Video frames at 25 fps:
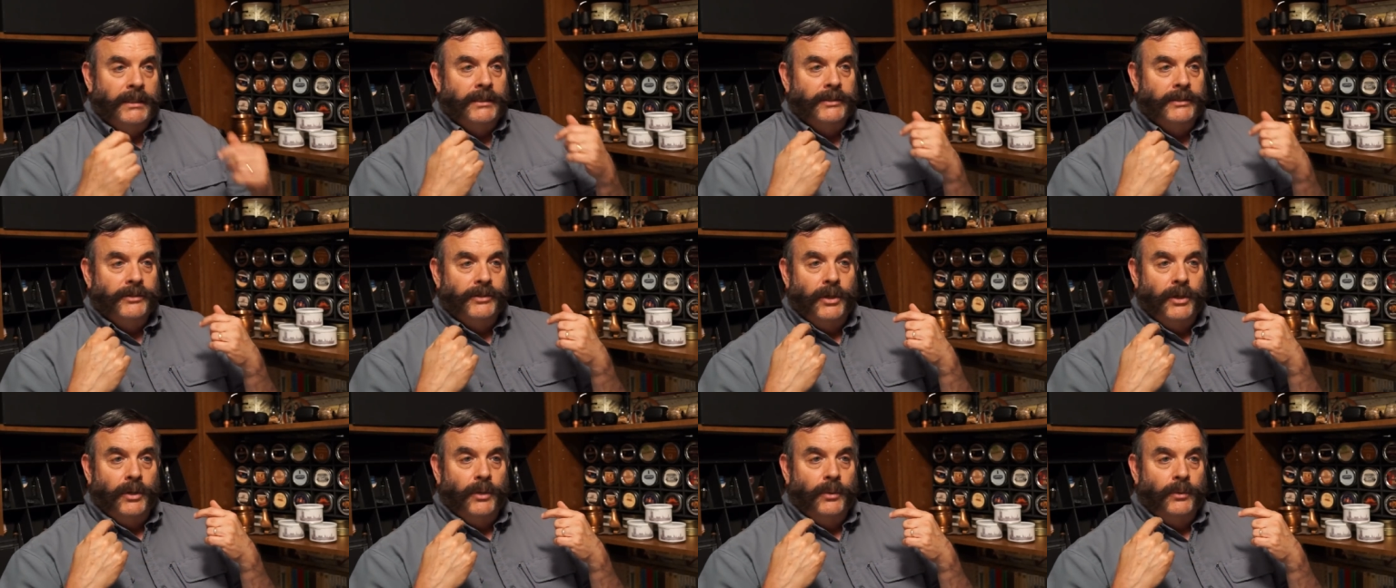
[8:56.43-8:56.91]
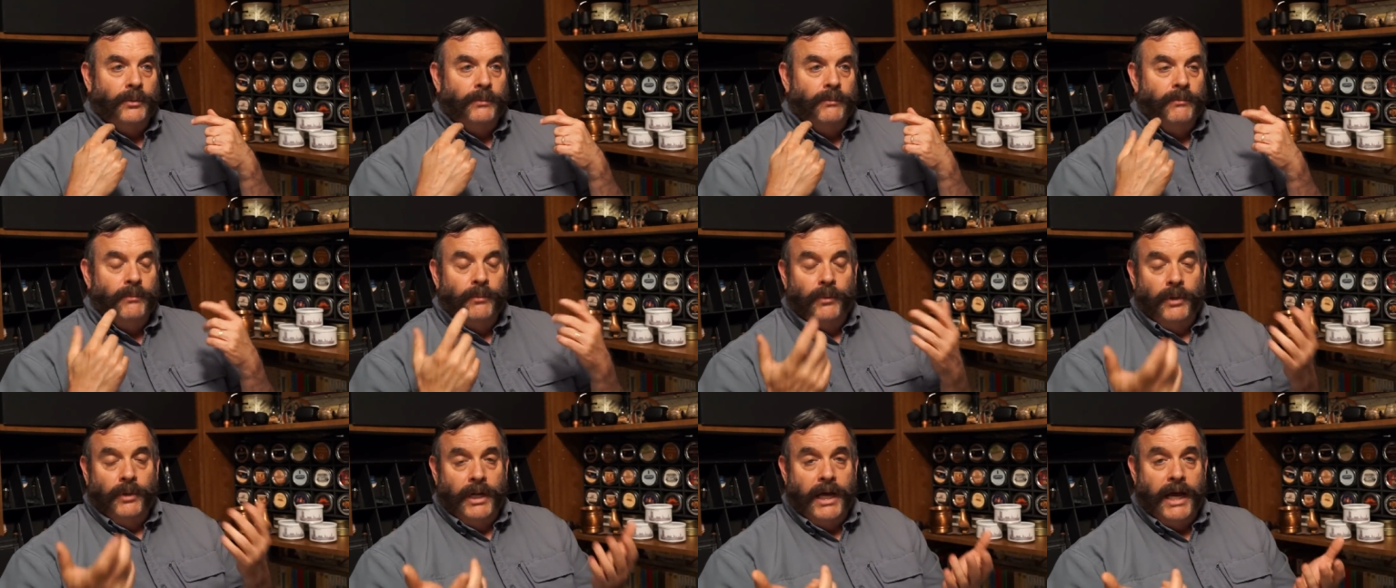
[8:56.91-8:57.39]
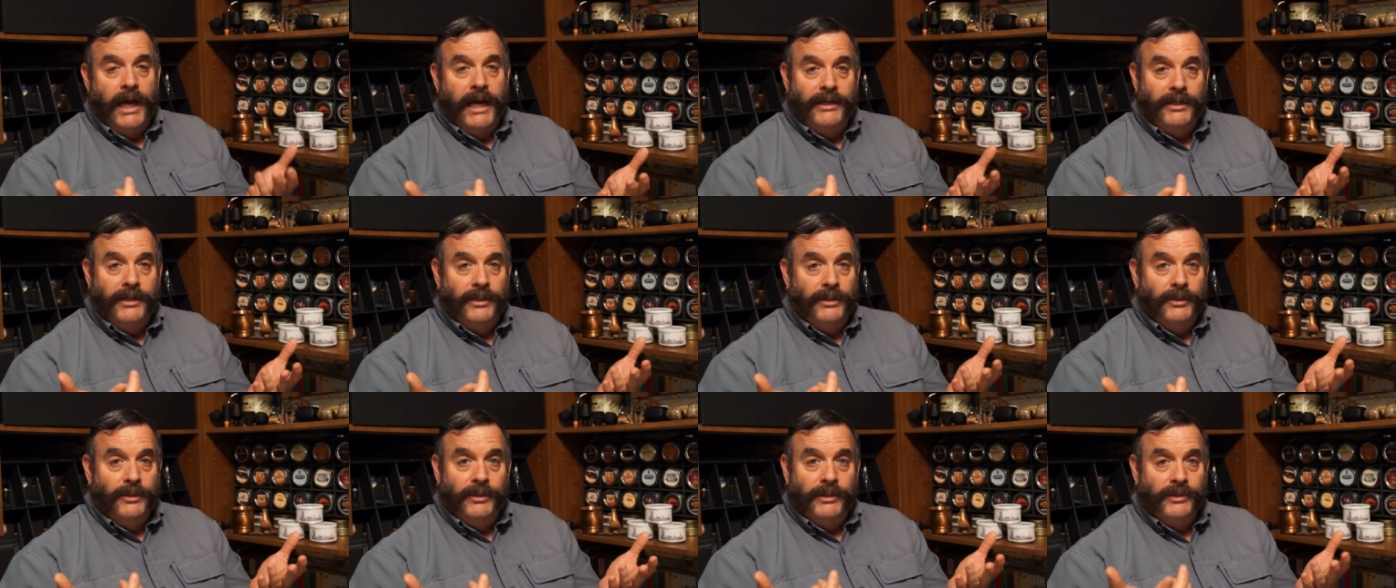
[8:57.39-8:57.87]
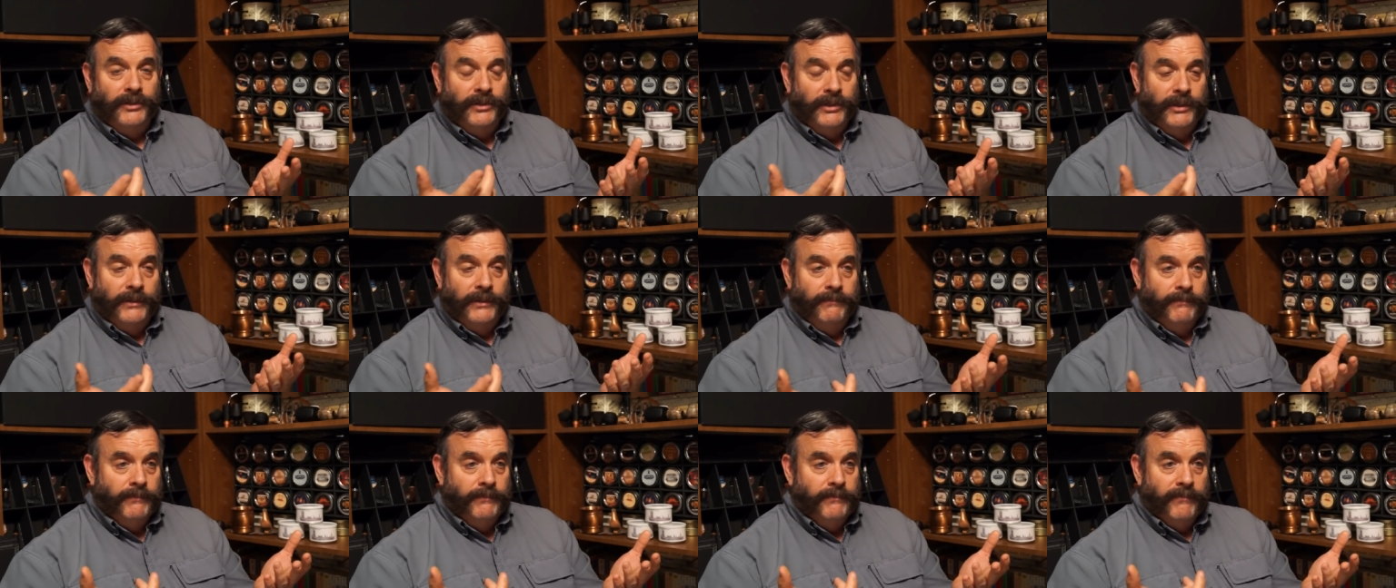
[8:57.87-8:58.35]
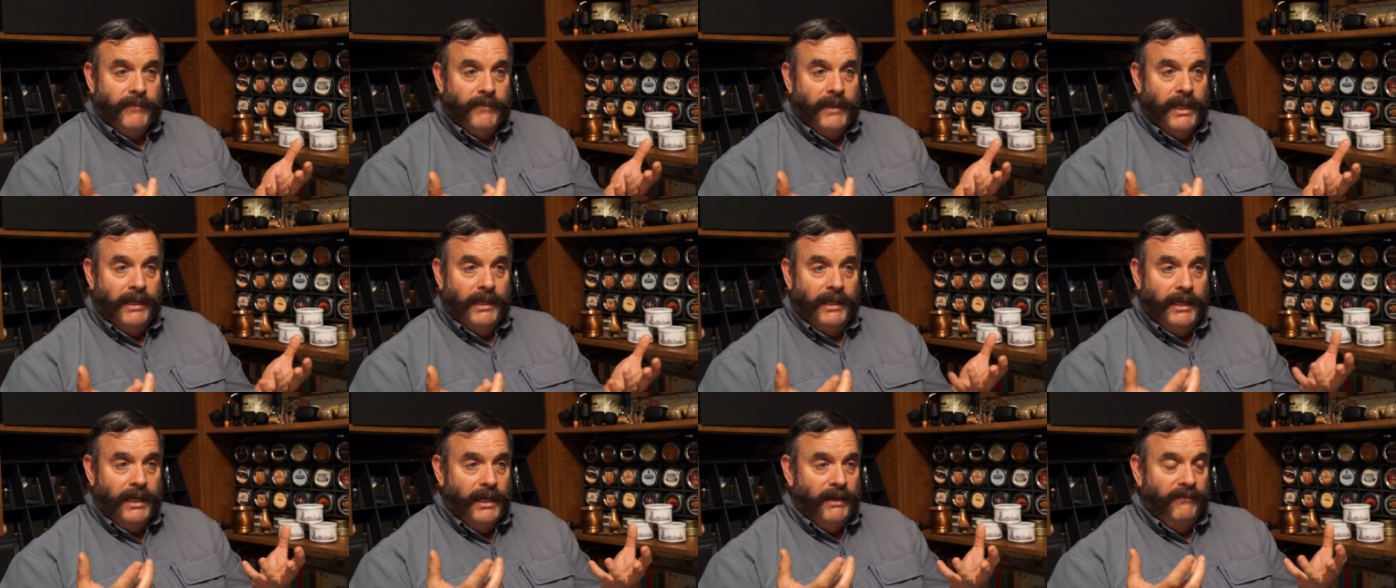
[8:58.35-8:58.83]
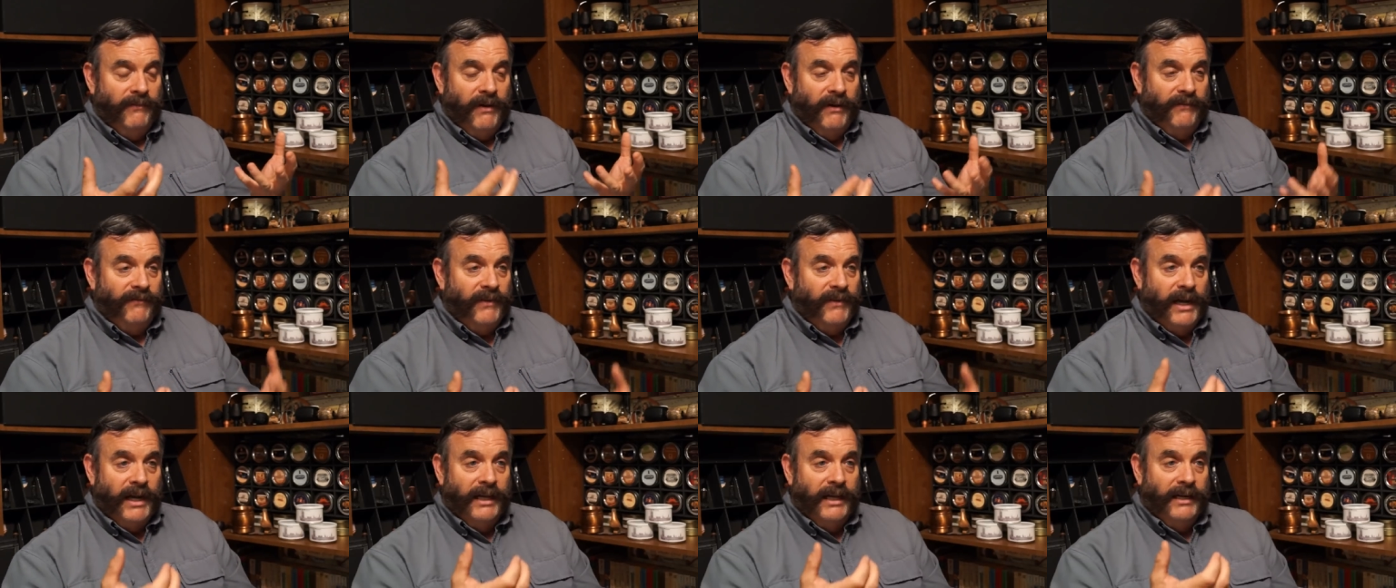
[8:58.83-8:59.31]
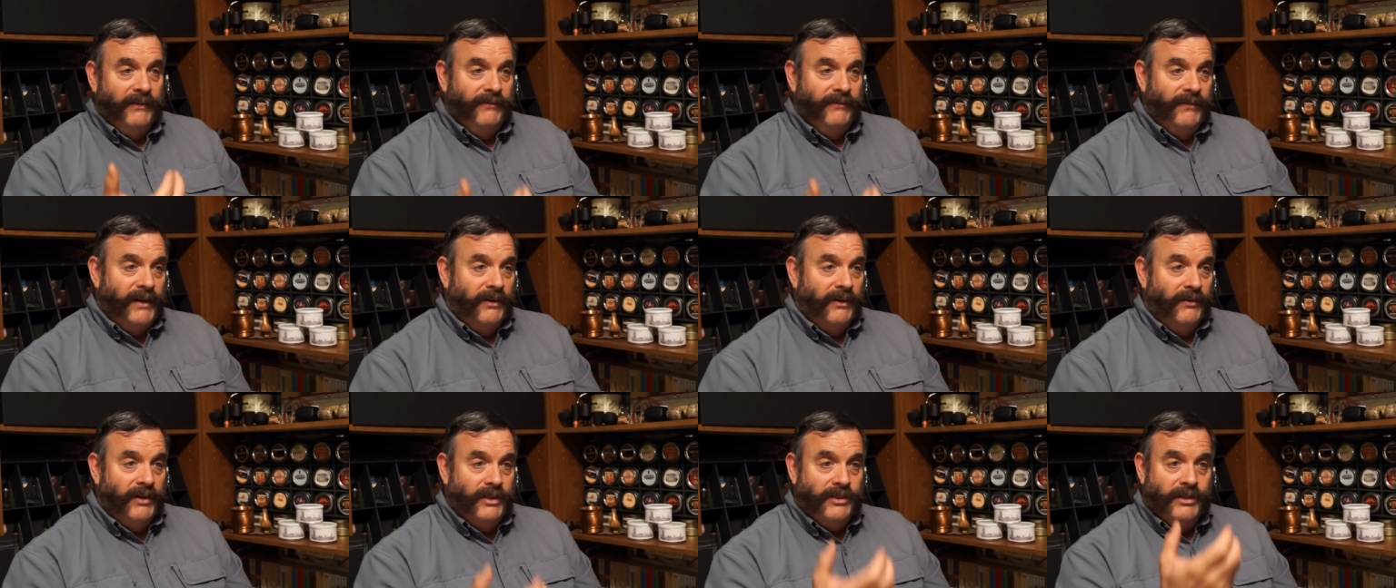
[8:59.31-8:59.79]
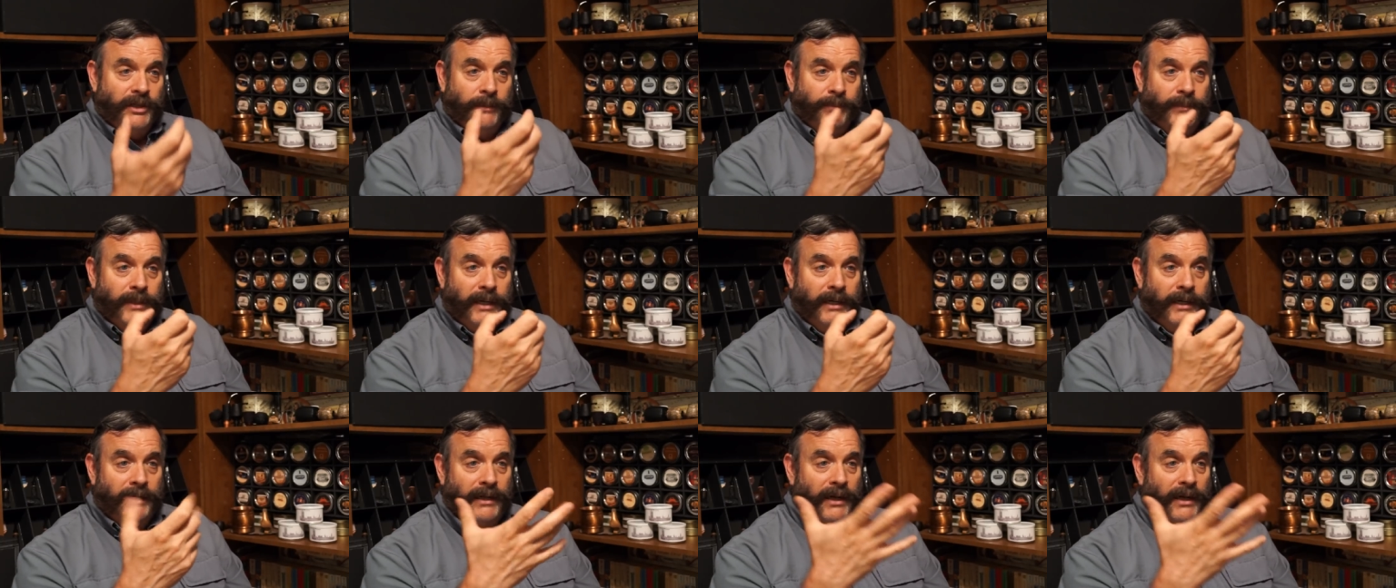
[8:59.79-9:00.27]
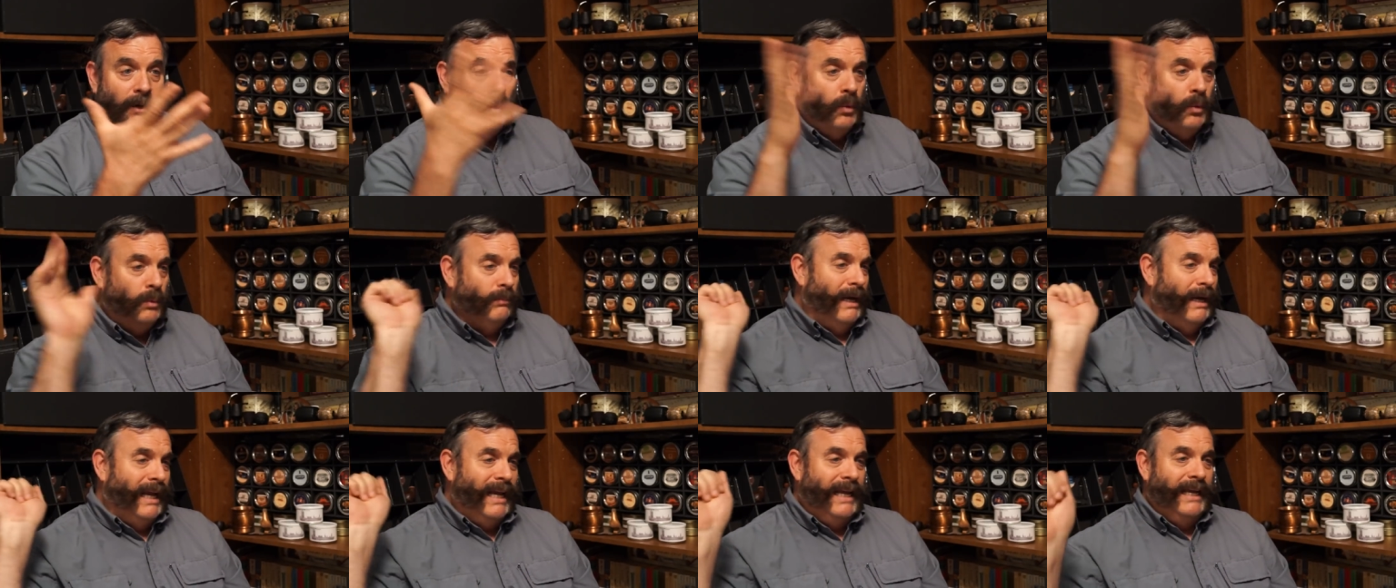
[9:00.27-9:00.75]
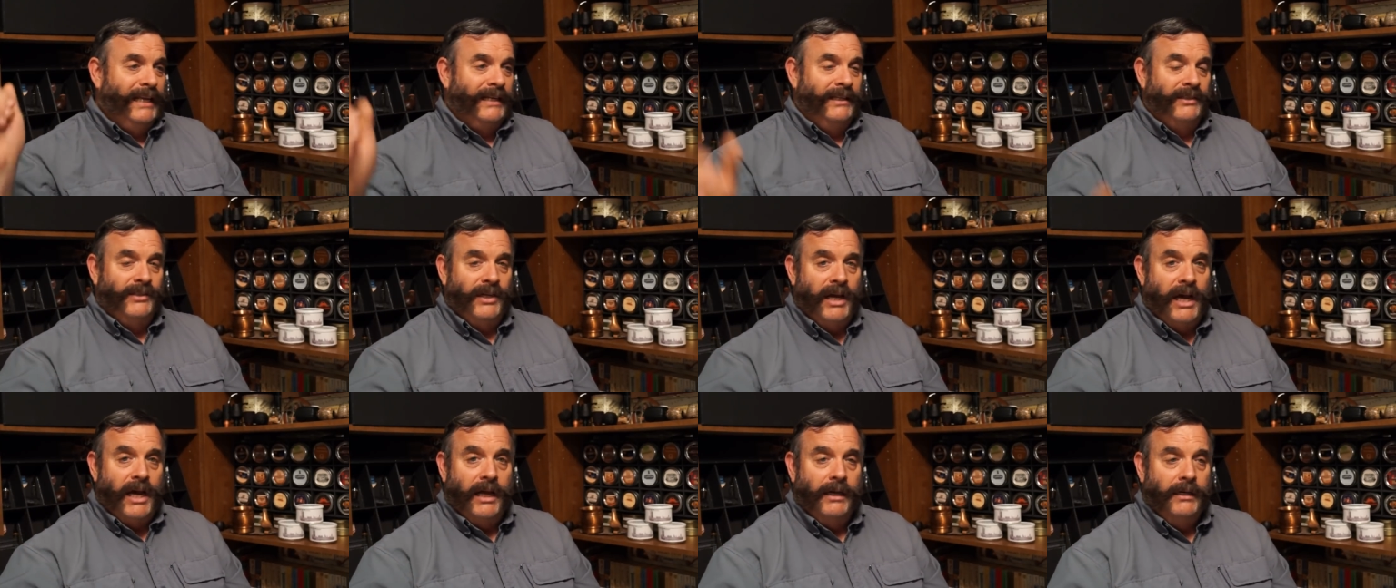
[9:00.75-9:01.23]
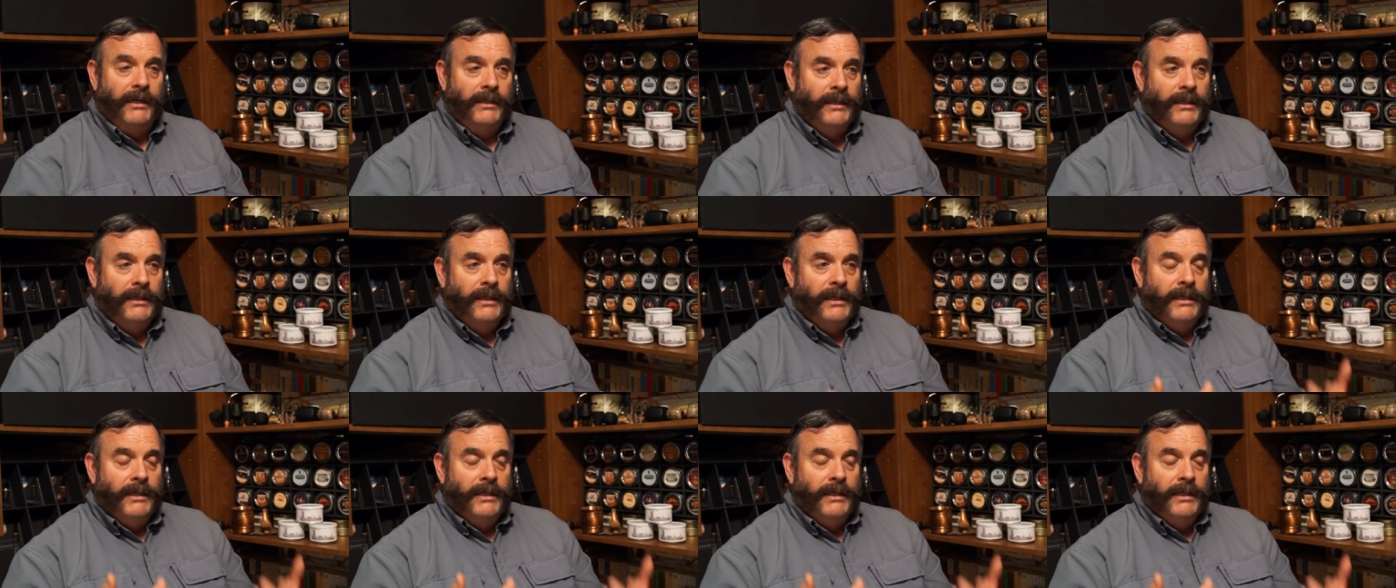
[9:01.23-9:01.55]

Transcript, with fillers: So what I do is if I find, if I reach up there and oh man, it's hot,